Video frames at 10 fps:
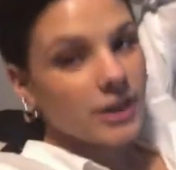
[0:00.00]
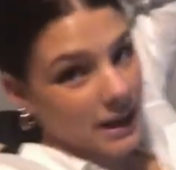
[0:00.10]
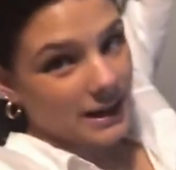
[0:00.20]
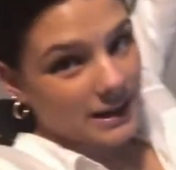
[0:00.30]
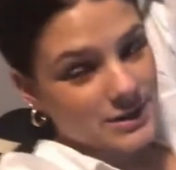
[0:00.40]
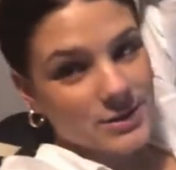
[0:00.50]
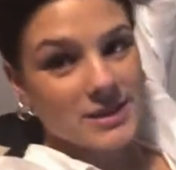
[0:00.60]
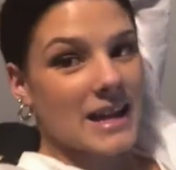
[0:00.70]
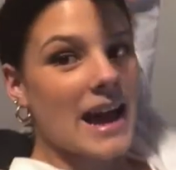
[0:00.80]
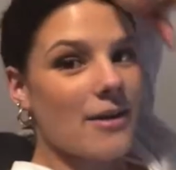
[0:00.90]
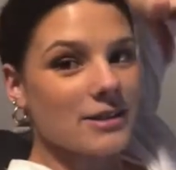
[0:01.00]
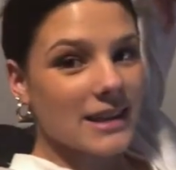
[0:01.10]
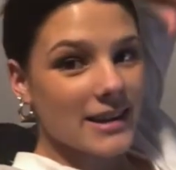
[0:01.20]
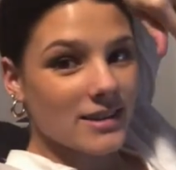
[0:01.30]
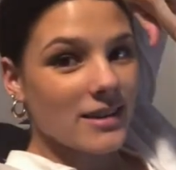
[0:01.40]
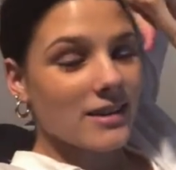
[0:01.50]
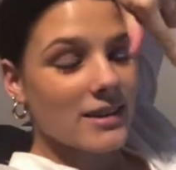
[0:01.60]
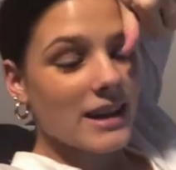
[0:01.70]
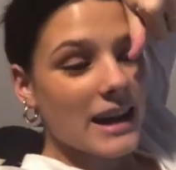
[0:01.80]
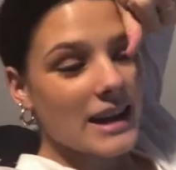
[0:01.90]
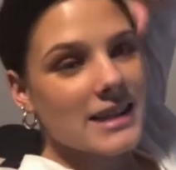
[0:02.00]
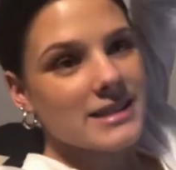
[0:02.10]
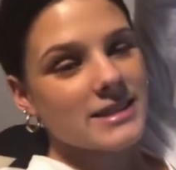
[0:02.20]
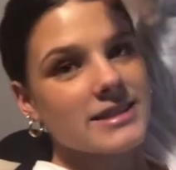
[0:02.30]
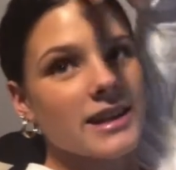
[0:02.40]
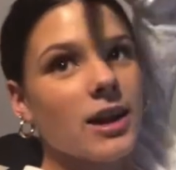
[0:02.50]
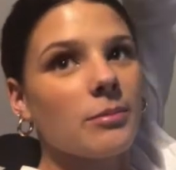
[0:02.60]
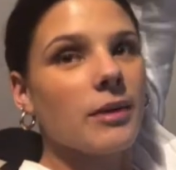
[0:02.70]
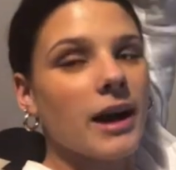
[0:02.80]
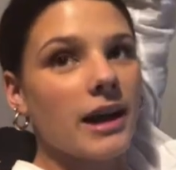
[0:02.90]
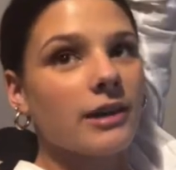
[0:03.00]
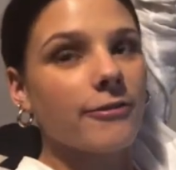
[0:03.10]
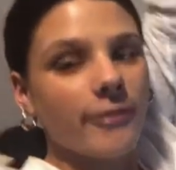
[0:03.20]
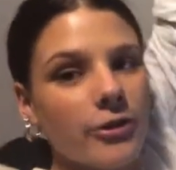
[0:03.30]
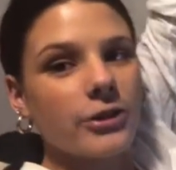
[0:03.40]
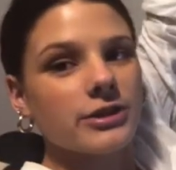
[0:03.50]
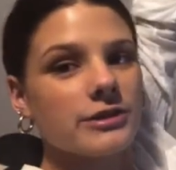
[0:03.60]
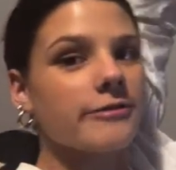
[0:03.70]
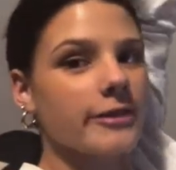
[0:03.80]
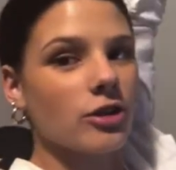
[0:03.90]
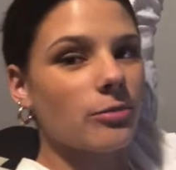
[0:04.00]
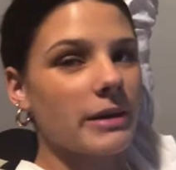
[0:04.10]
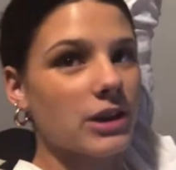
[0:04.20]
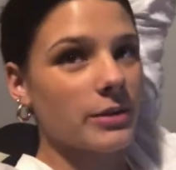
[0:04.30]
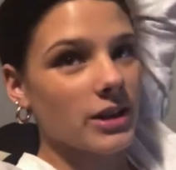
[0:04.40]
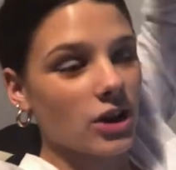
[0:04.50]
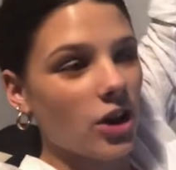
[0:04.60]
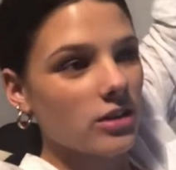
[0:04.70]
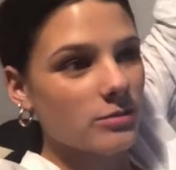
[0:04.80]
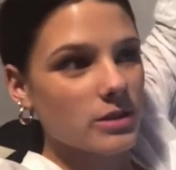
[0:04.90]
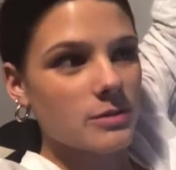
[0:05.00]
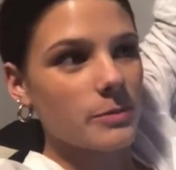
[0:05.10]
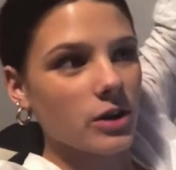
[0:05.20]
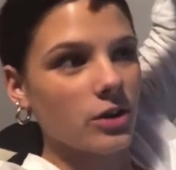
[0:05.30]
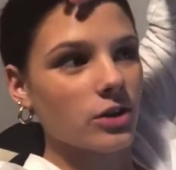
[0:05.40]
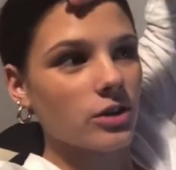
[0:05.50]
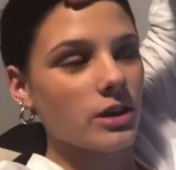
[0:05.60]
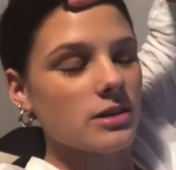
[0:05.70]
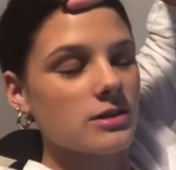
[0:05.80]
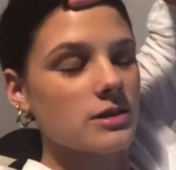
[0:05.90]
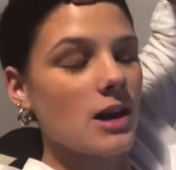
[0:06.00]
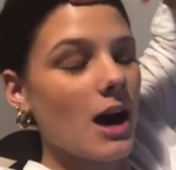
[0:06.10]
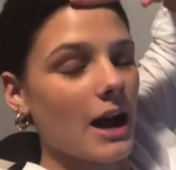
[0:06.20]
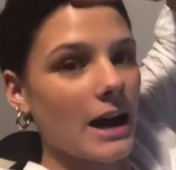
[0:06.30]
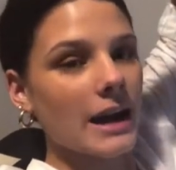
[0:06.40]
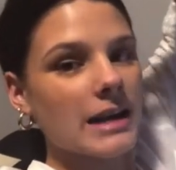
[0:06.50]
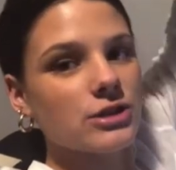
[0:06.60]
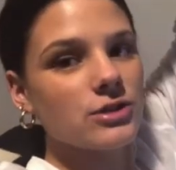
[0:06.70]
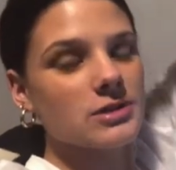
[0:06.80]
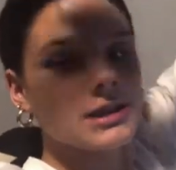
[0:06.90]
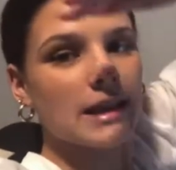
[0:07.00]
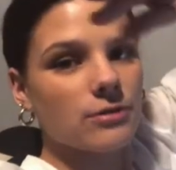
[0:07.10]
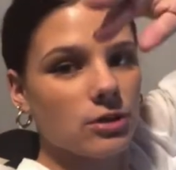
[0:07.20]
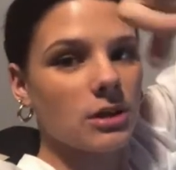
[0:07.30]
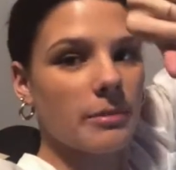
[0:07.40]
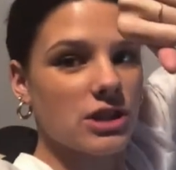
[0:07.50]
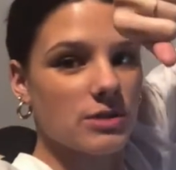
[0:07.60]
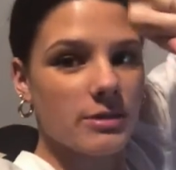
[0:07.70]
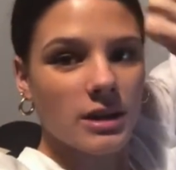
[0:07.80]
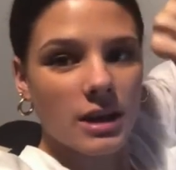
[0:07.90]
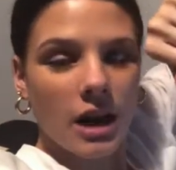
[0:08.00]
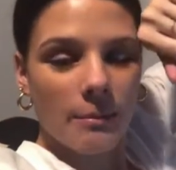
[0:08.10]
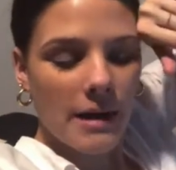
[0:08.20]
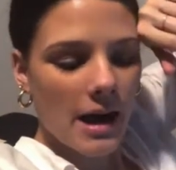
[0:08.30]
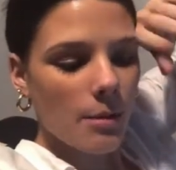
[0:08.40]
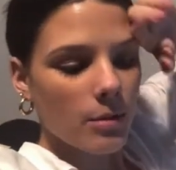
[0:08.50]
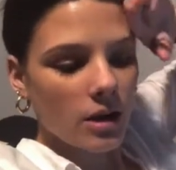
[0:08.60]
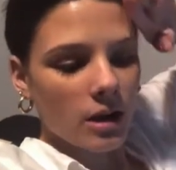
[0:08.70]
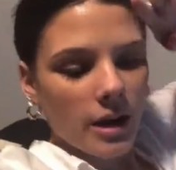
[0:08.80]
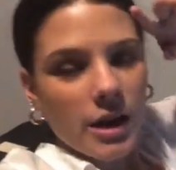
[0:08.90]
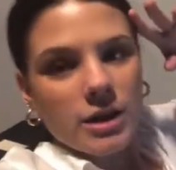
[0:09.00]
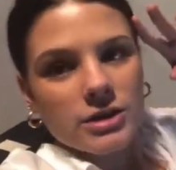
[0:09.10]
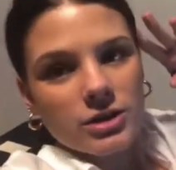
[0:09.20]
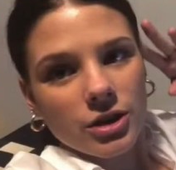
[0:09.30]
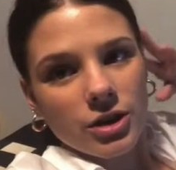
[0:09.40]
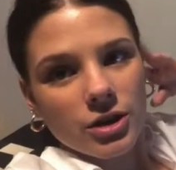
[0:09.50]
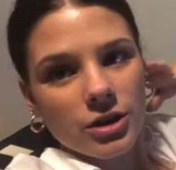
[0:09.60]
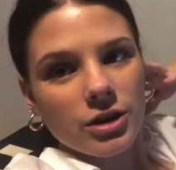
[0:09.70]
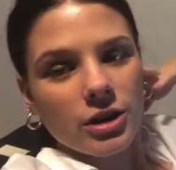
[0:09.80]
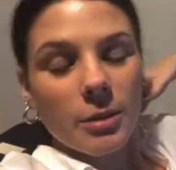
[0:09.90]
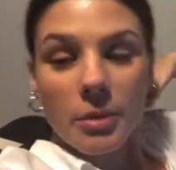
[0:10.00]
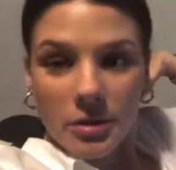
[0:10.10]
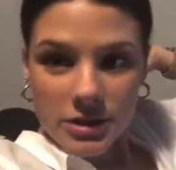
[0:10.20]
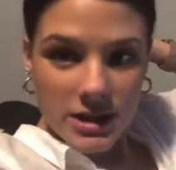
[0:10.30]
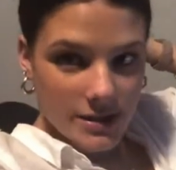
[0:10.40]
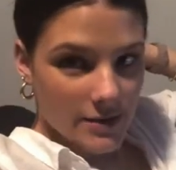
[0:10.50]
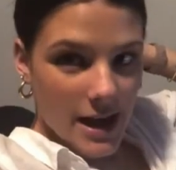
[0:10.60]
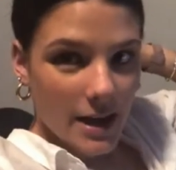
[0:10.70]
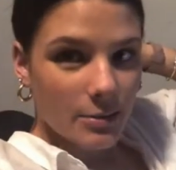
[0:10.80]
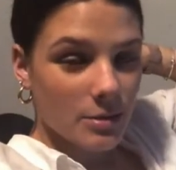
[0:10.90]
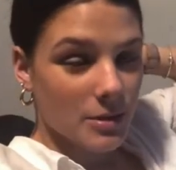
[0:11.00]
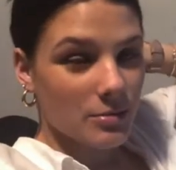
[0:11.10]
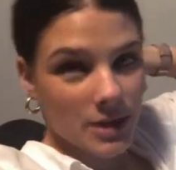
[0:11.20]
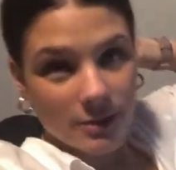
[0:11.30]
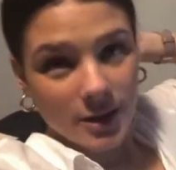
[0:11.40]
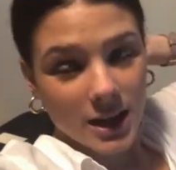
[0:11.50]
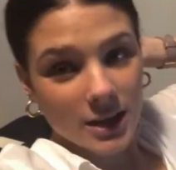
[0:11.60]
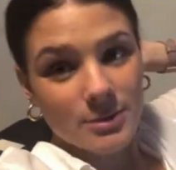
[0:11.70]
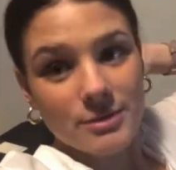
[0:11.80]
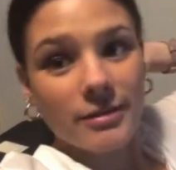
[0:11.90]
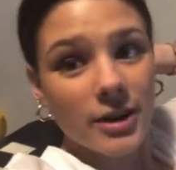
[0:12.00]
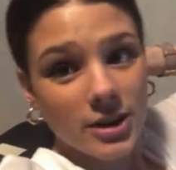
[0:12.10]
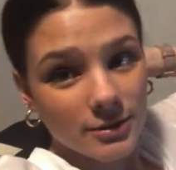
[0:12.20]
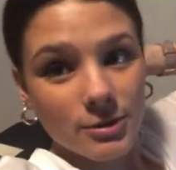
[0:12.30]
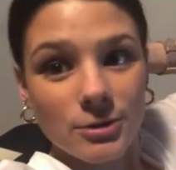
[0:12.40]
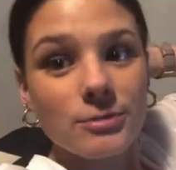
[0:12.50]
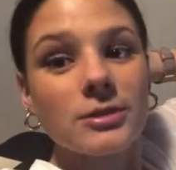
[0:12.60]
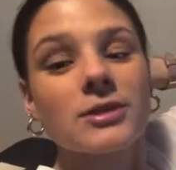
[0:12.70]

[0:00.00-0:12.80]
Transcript: Okay, so it's an hour later and I didn't set up my phone to film me doing the curtain was because I had to use the level and the measurement um, app so apologies for that it would have been really funny it was a very difficult